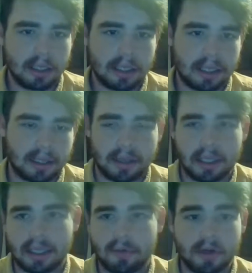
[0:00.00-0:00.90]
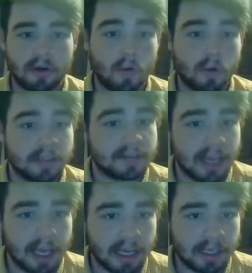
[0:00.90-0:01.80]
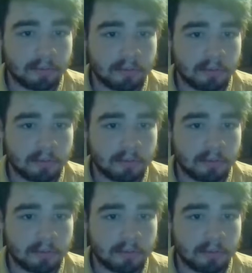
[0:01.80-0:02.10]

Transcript: like thinking that we are old as time